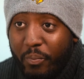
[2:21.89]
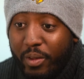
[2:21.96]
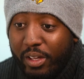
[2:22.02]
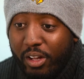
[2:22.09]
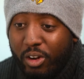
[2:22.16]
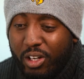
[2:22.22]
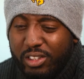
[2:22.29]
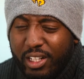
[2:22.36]

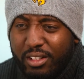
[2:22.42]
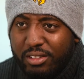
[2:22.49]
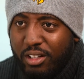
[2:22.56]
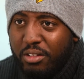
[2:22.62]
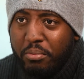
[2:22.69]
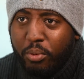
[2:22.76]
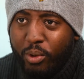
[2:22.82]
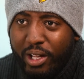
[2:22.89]
because at a
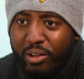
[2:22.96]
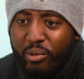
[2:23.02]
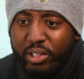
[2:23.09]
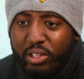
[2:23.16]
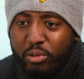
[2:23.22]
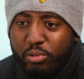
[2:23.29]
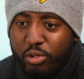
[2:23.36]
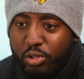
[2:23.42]
certain point
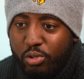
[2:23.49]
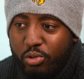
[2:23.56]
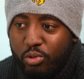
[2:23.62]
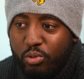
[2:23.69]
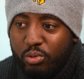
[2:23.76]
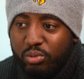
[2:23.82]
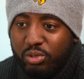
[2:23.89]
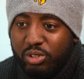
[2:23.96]
when you
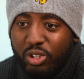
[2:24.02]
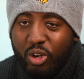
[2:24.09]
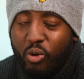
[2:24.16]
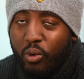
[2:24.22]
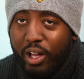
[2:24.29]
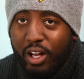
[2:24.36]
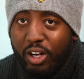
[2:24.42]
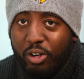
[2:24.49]
do so
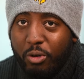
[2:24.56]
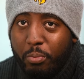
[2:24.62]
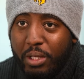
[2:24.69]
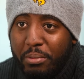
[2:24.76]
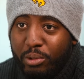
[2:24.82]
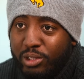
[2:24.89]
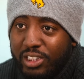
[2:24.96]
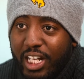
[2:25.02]
well,
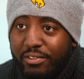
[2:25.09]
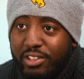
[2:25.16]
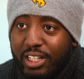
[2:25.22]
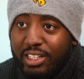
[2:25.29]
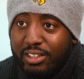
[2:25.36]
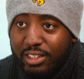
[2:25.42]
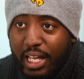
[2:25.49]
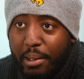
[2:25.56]
people just have to
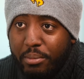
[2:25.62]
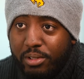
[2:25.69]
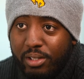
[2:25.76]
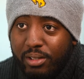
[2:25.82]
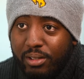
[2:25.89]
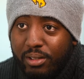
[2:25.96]
accept